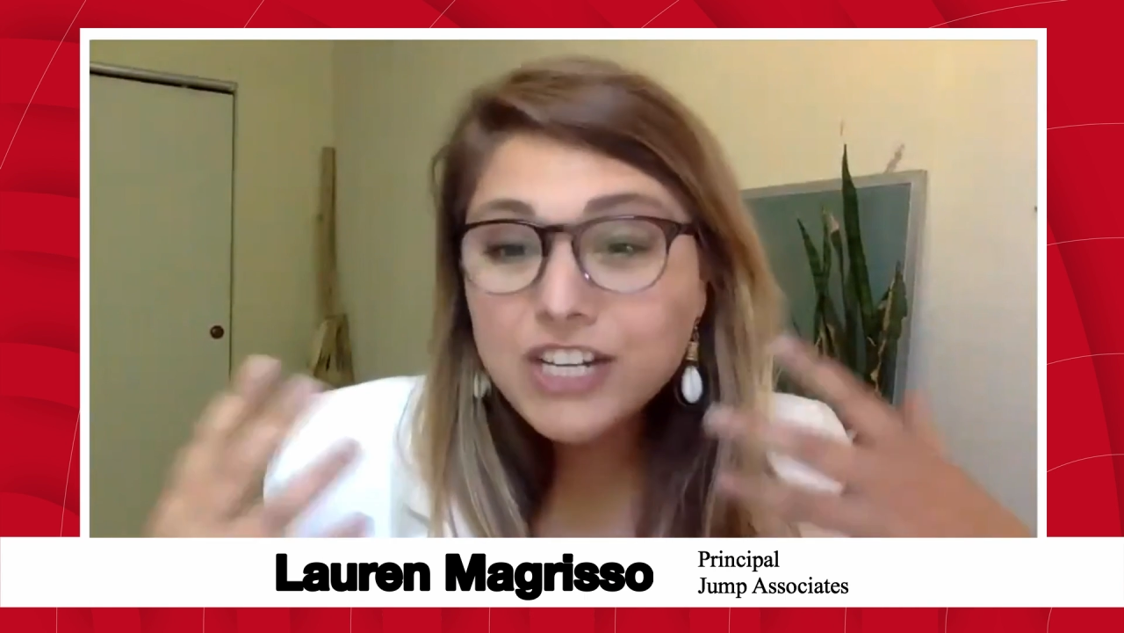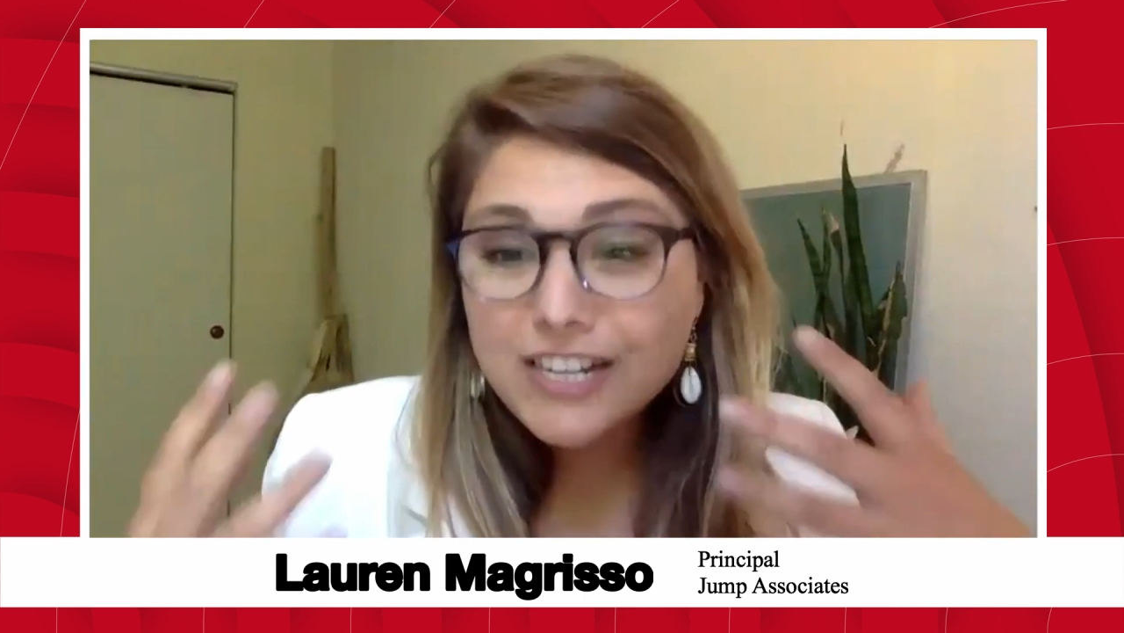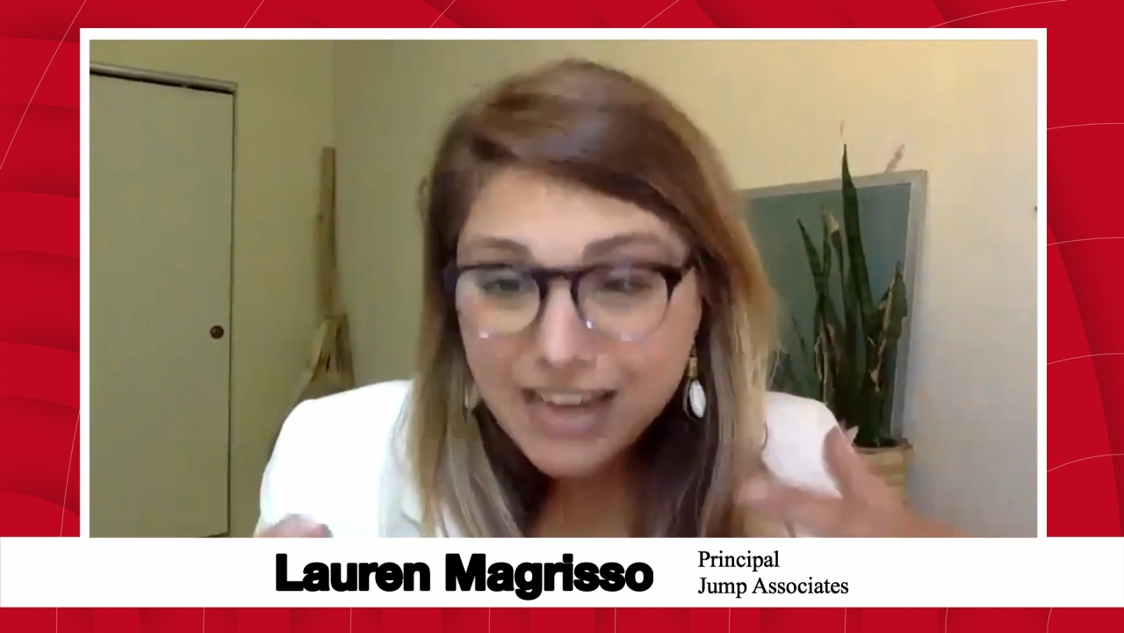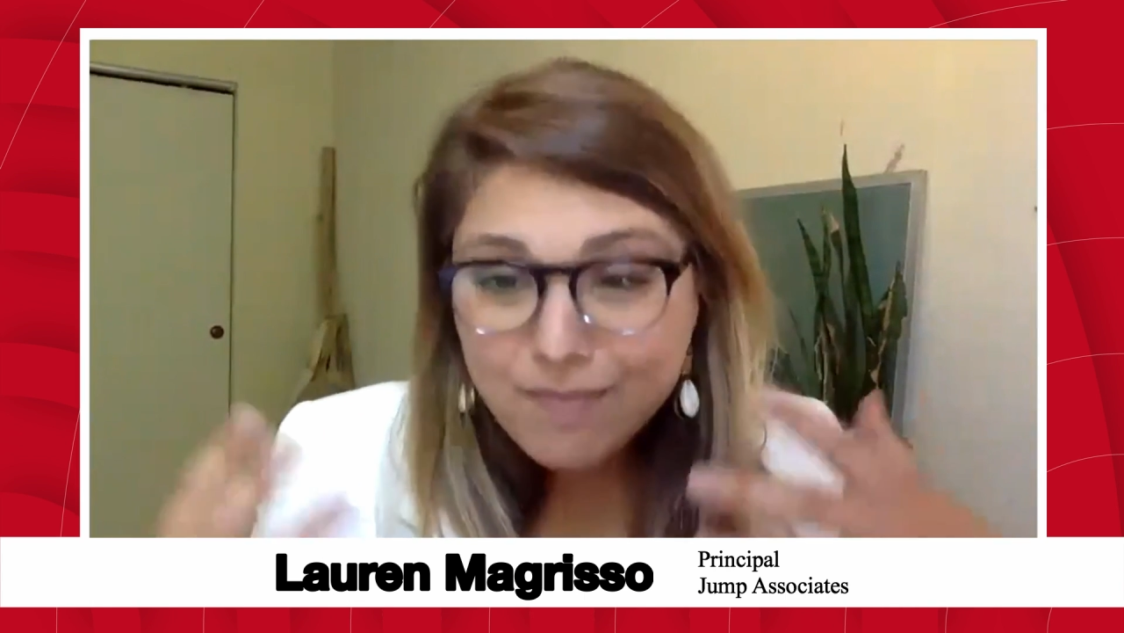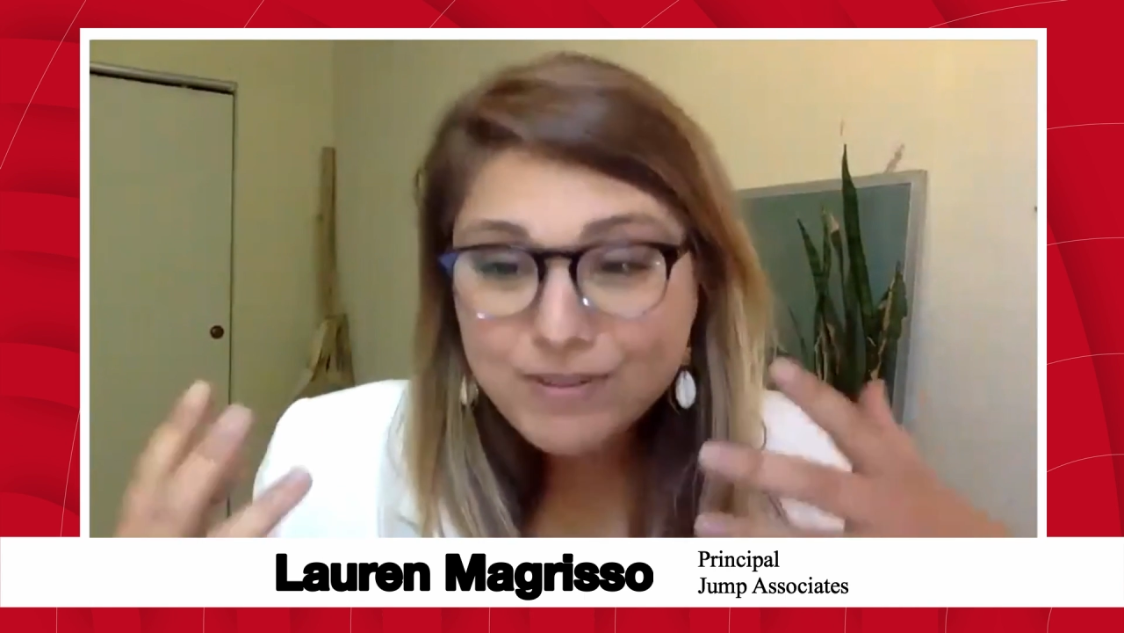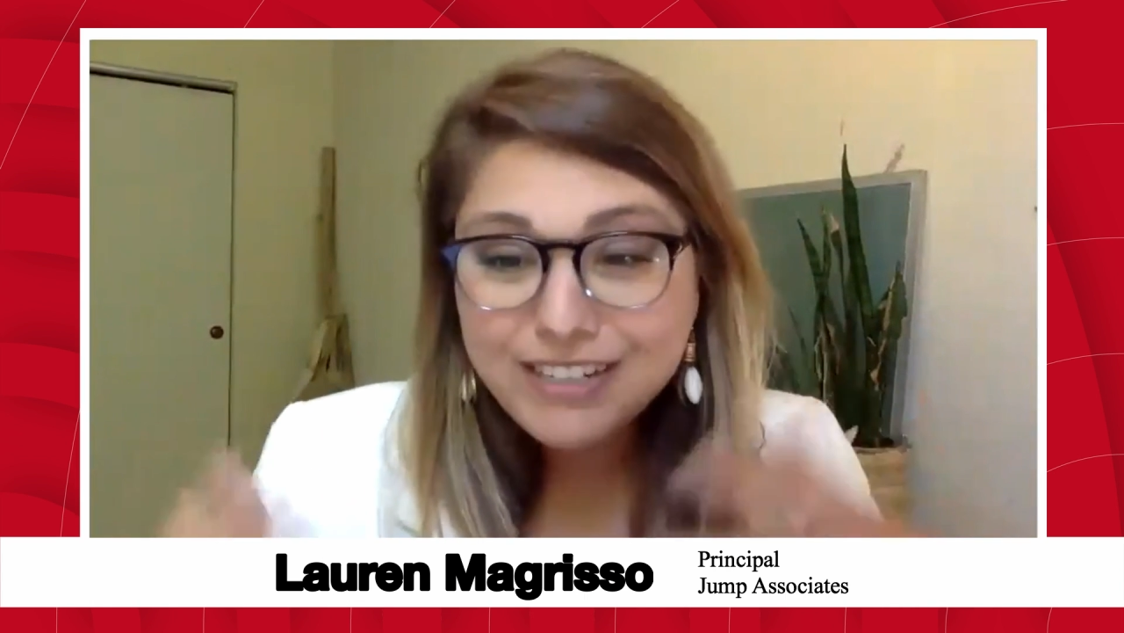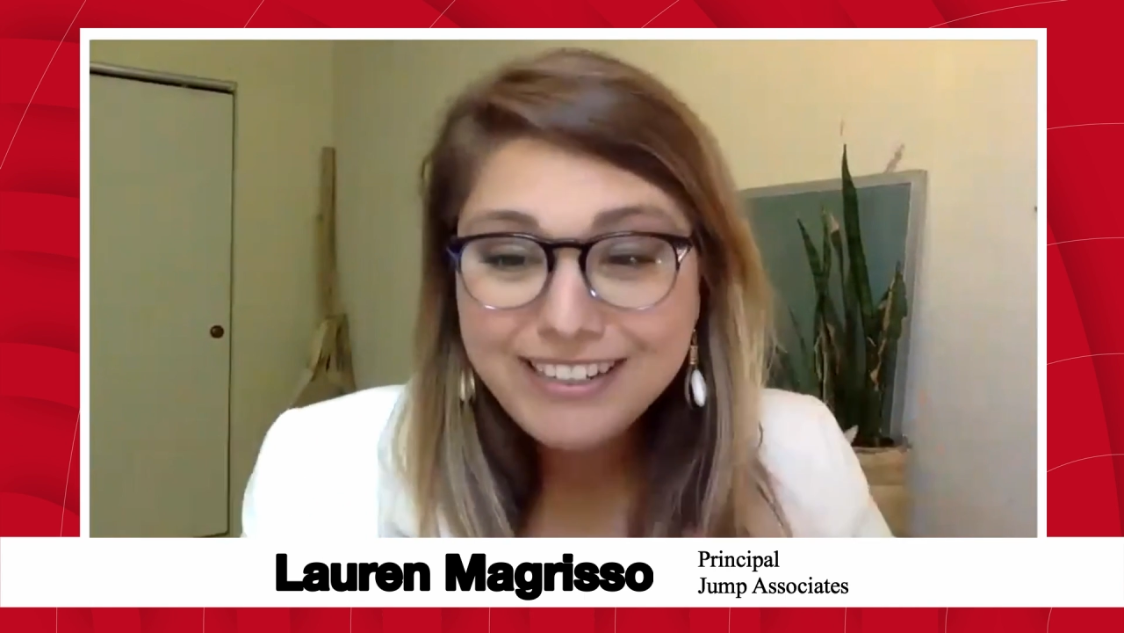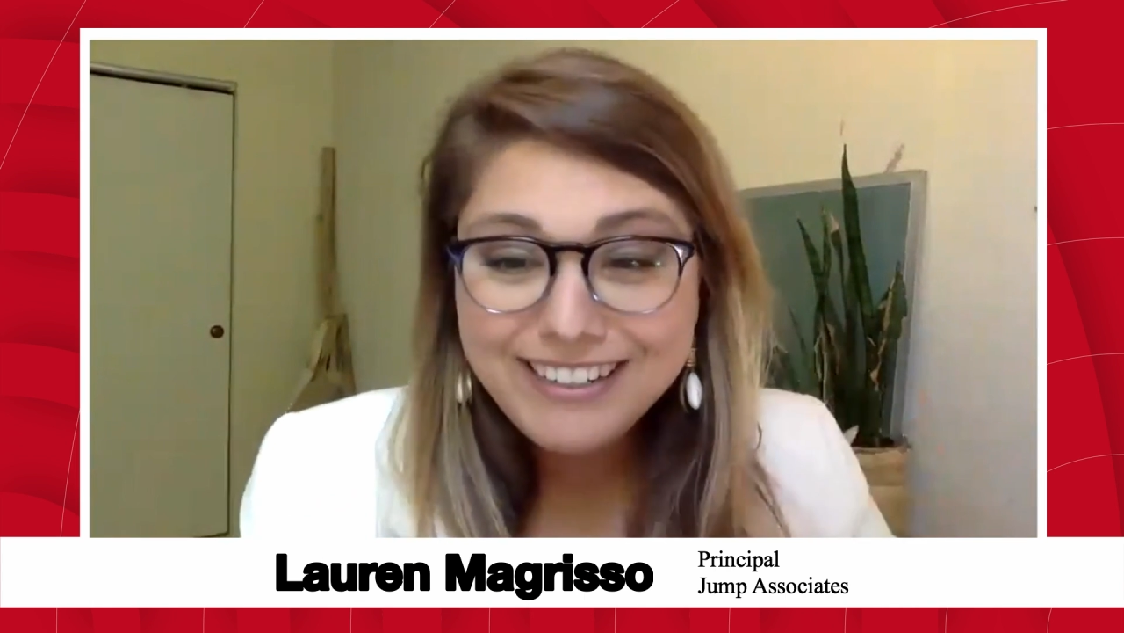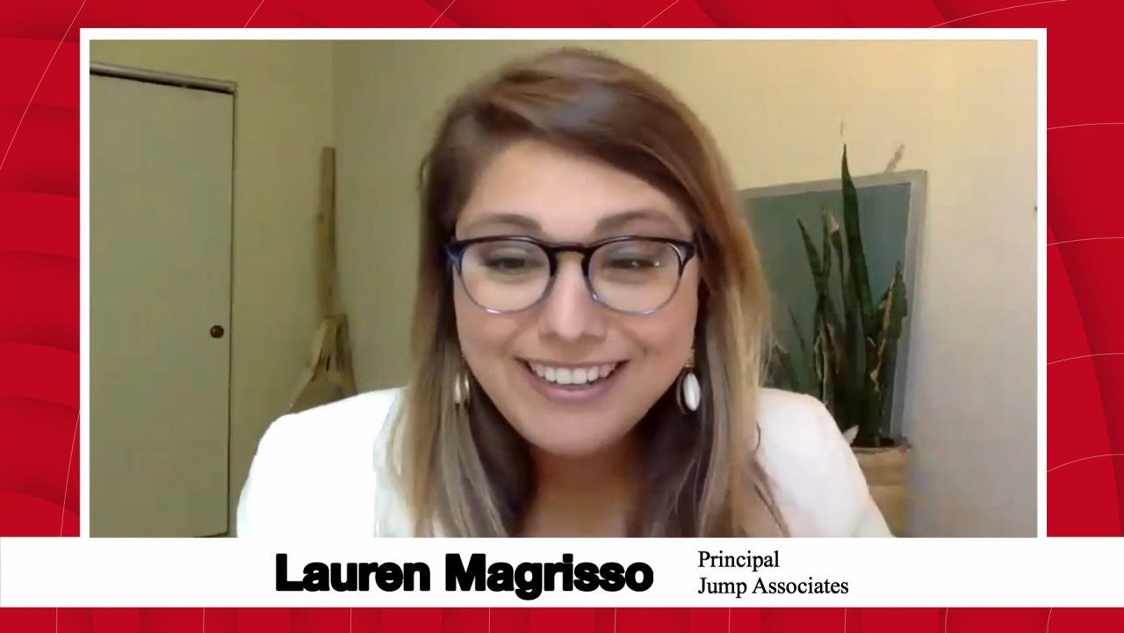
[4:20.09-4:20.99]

adapting